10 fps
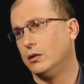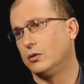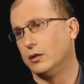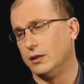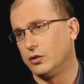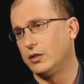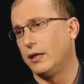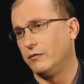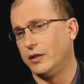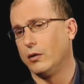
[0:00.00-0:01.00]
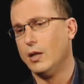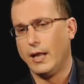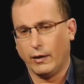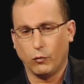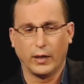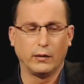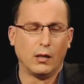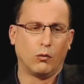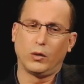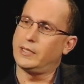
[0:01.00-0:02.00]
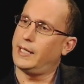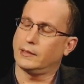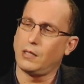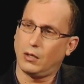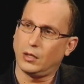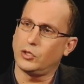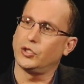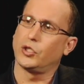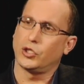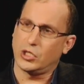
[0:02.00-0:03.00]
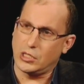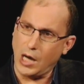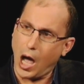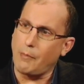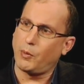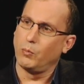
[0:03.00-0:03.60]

So the incentive here, and when technologies stop